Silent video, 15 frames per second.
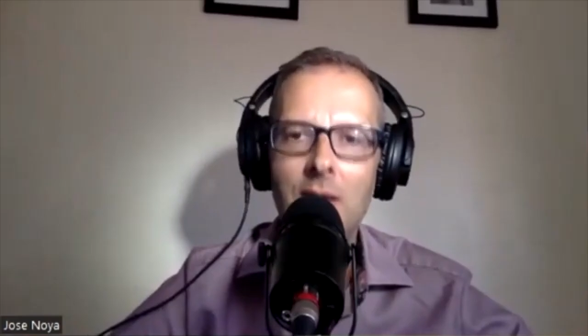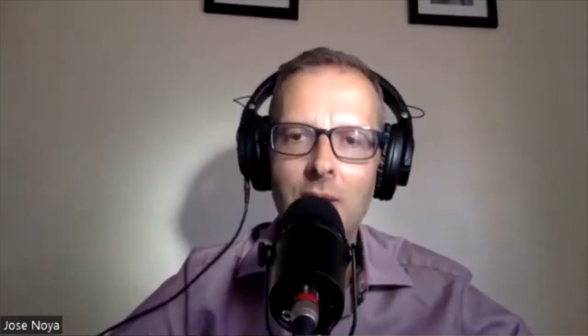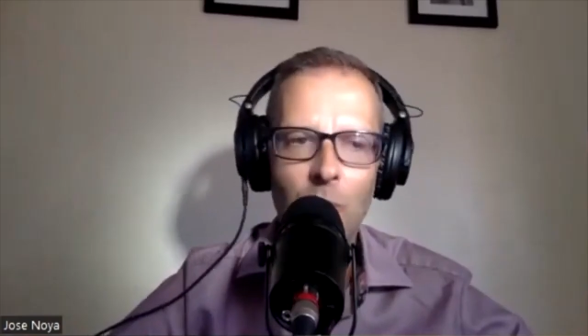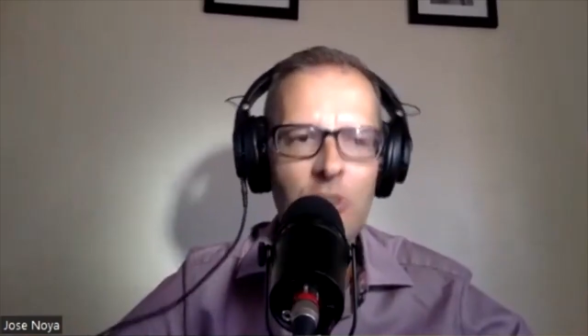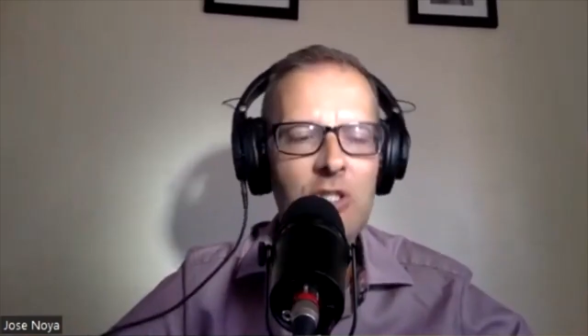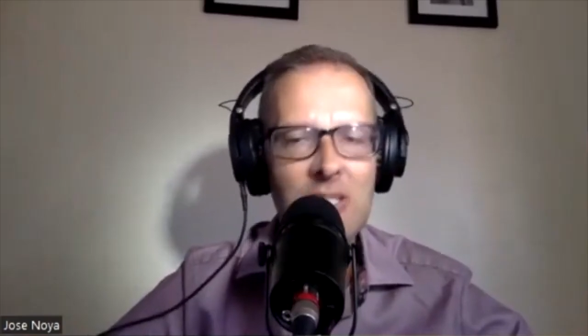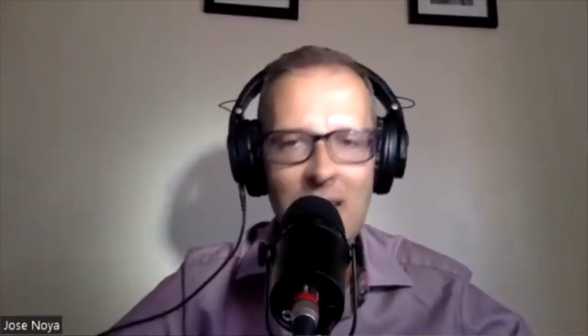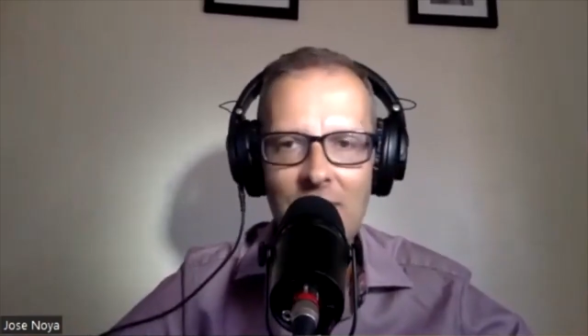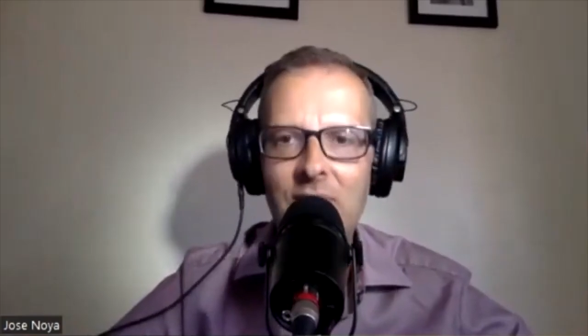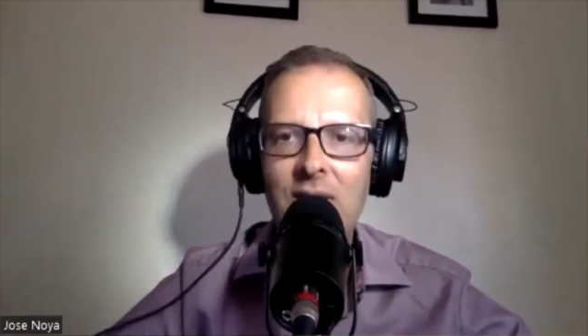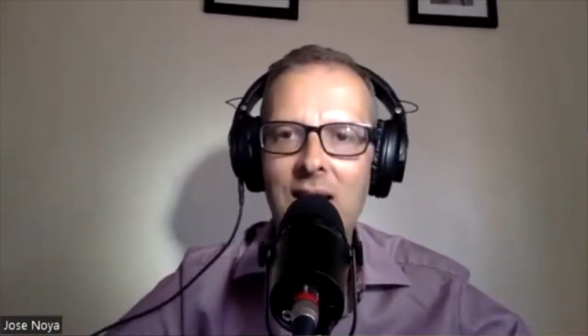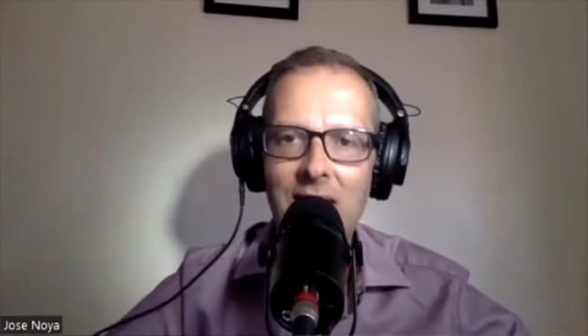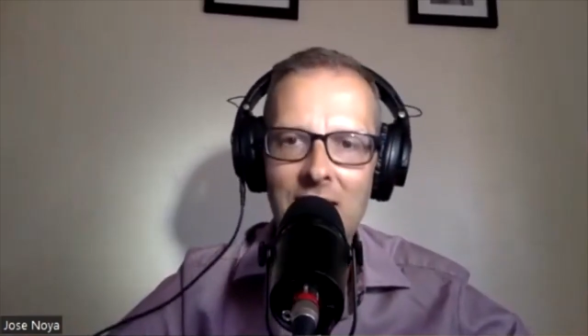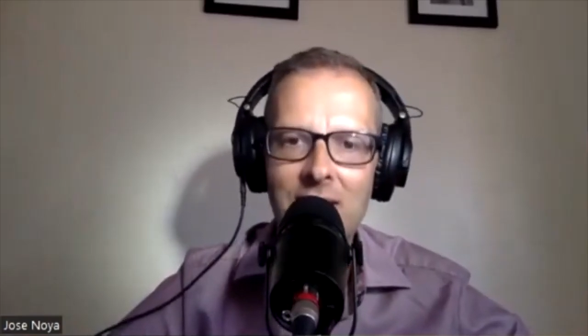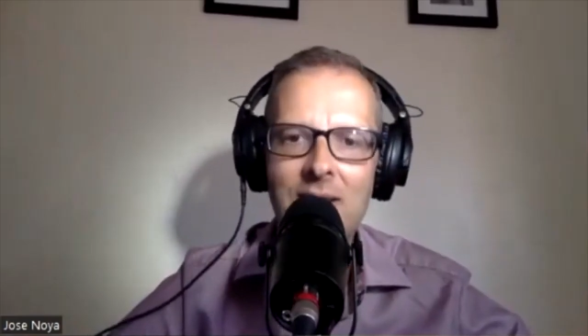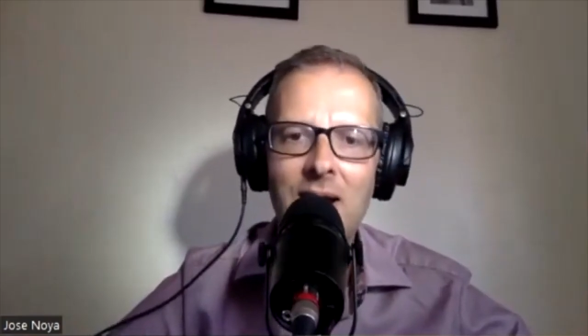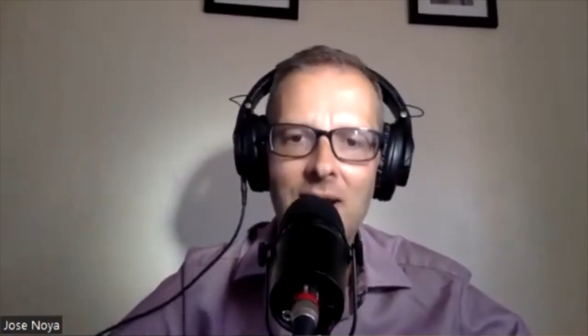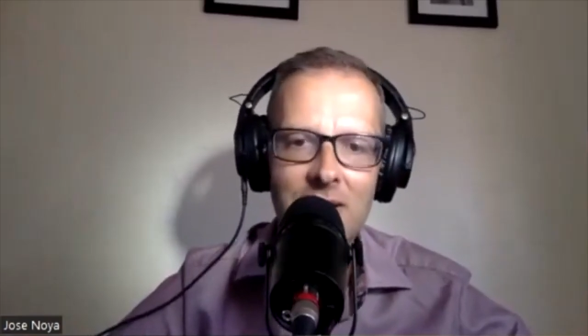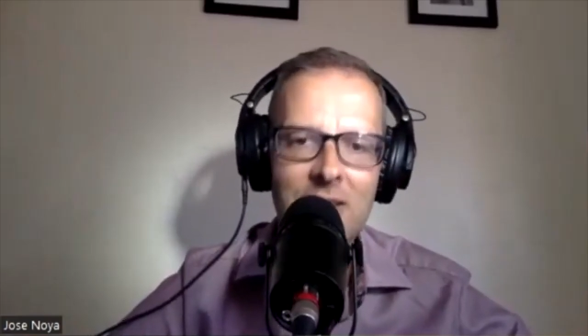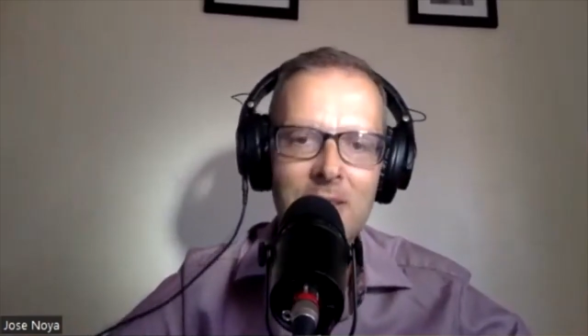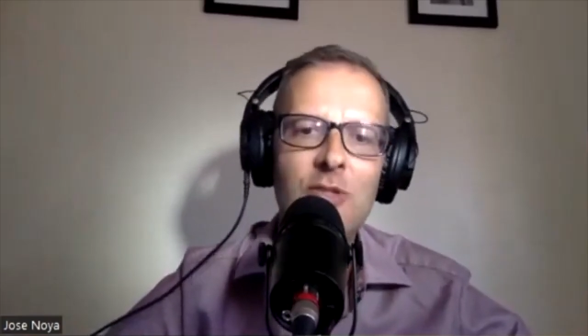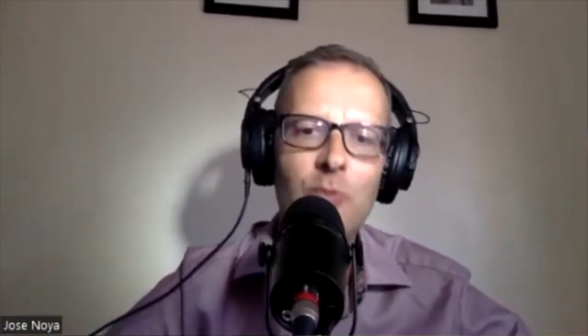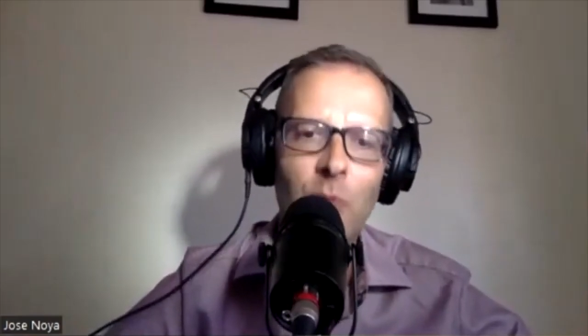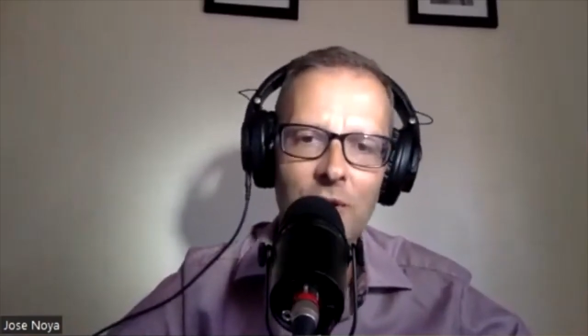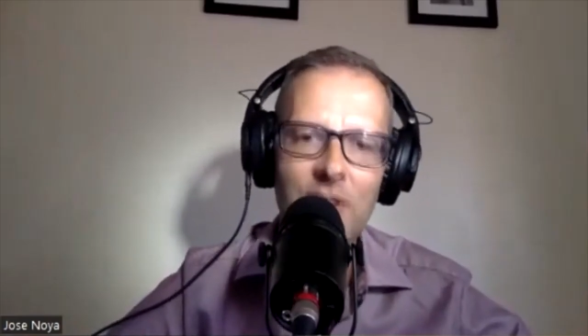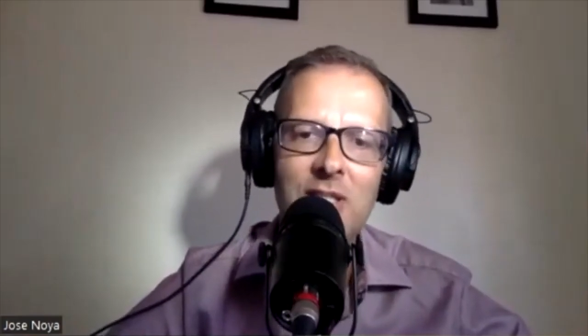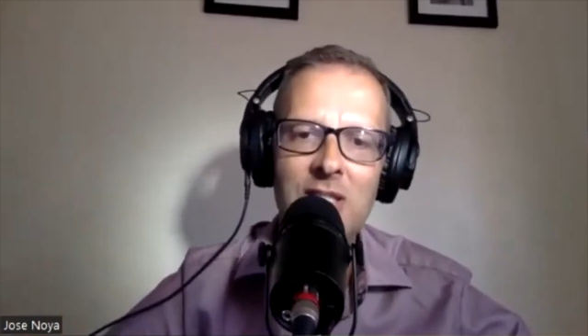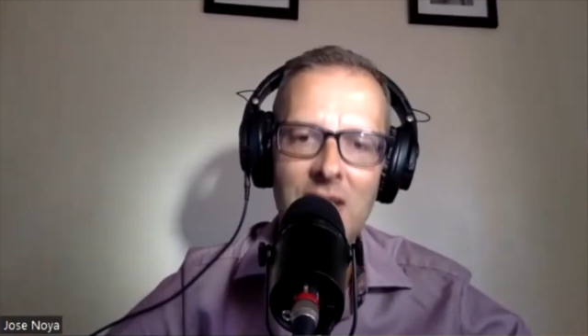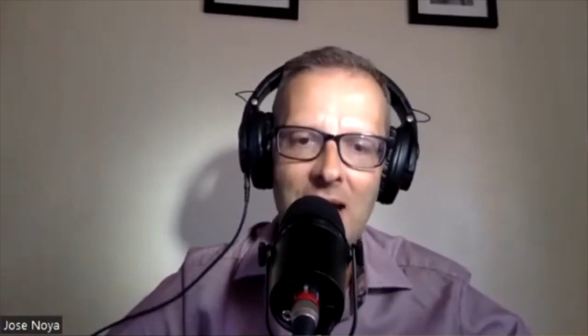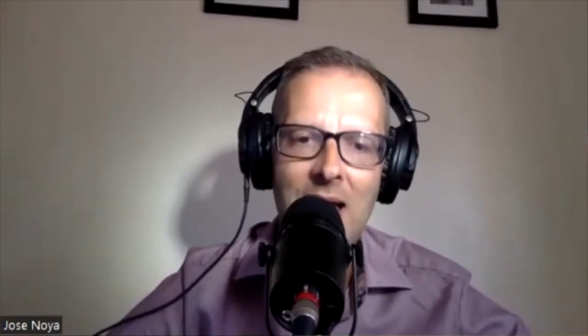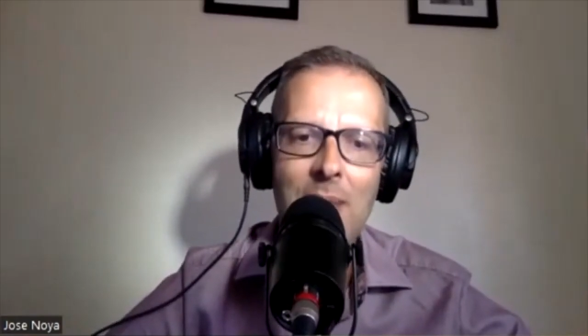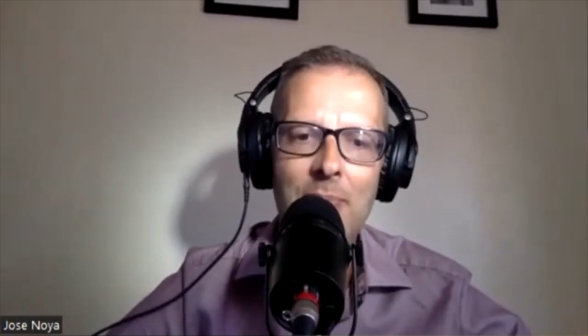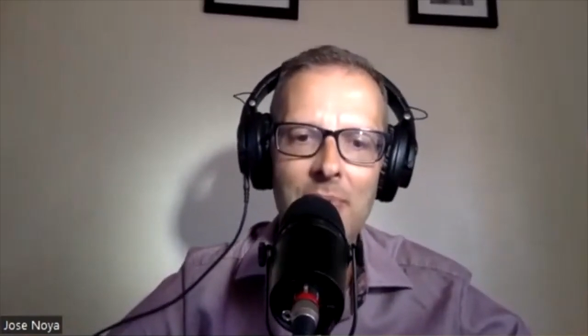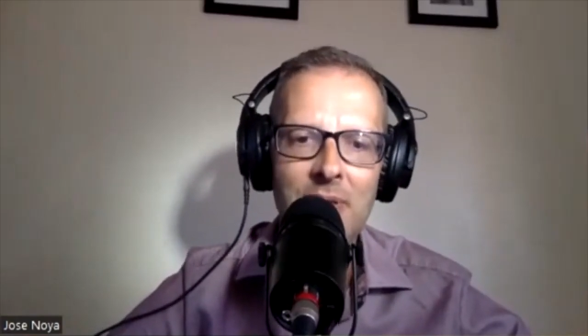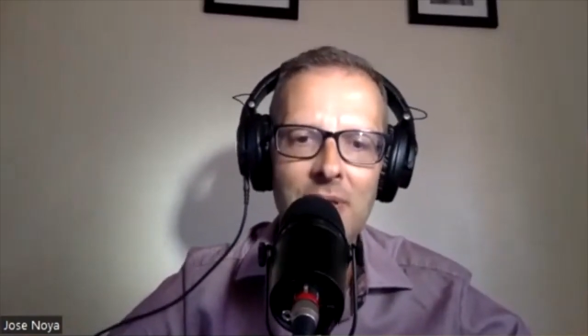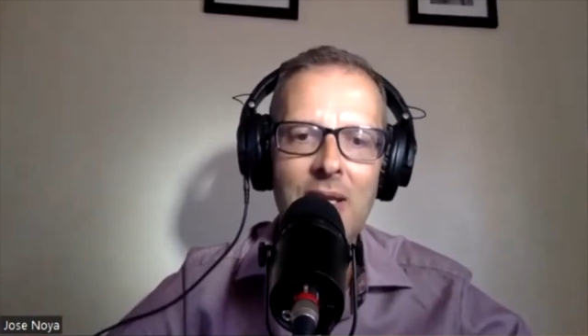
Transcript: we just have to get it done. And this is what needs to happen.